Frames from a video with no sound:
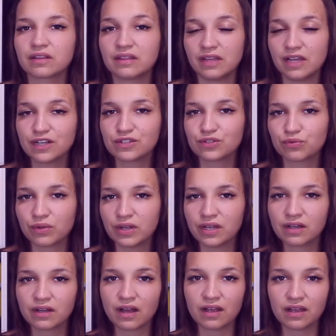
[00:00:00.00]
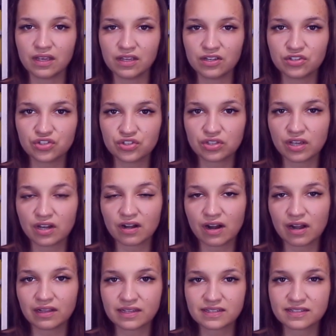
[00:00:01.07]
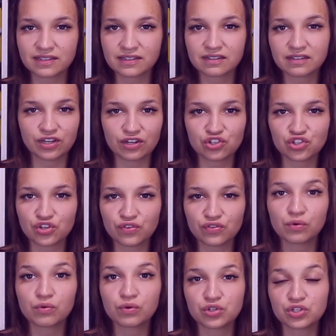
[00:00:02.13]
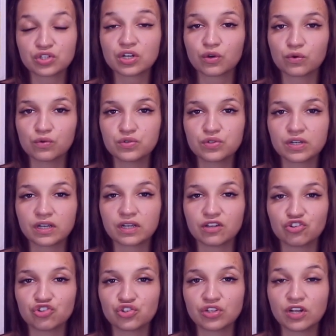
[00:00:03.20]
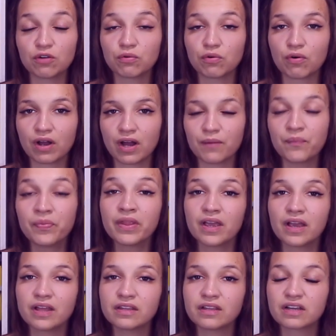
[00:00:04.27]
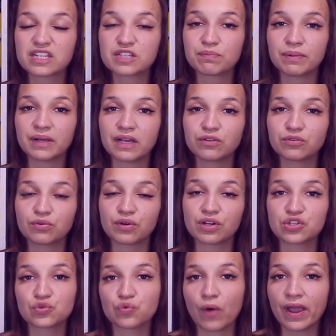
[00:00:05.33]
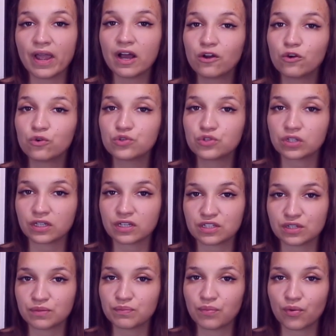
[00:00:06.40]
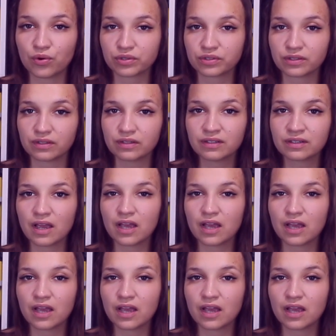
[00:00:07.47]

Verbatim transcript: Next week engineer Alexander Kirchev, which is acoustic engineer, will come and explain to us why acoustic is important.